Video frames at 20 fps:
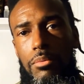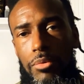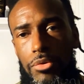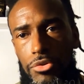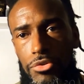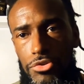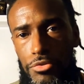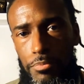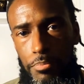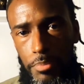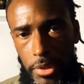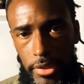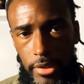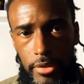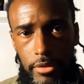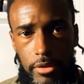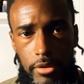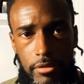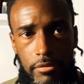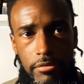when you're
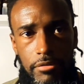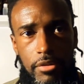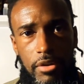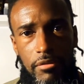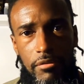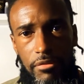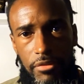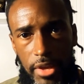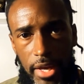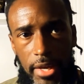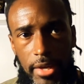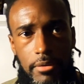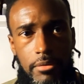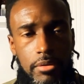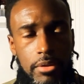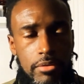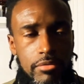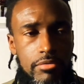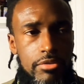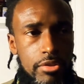speaking of that,
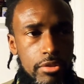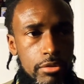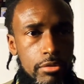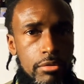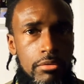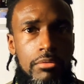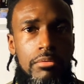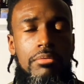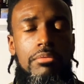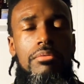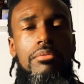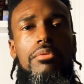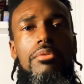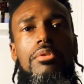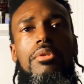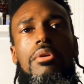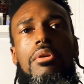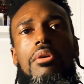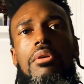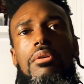until
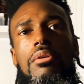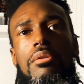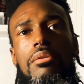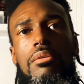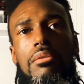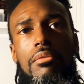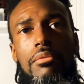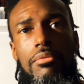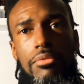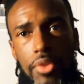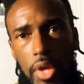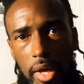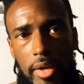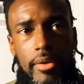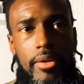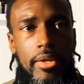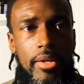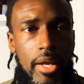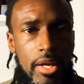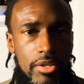
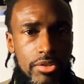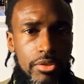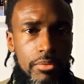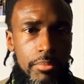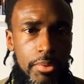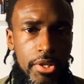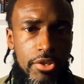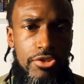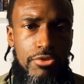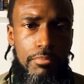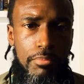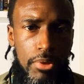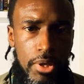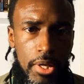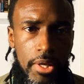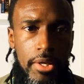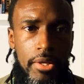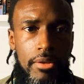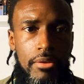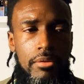that can actually be
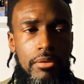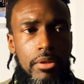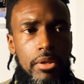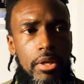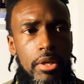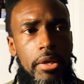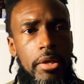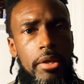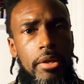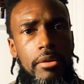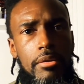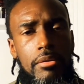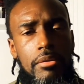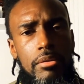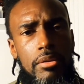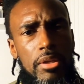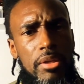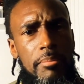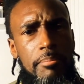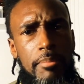explained. And
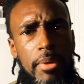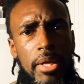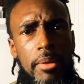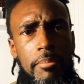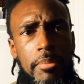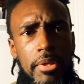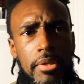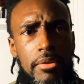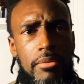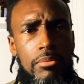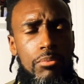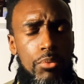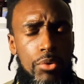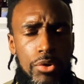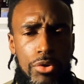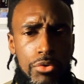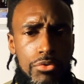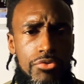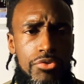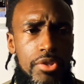it may be
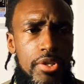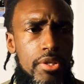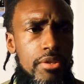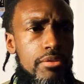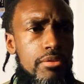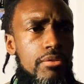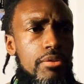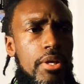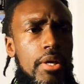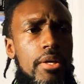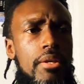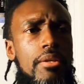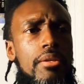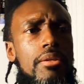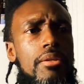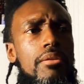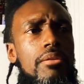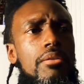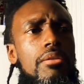one of those things that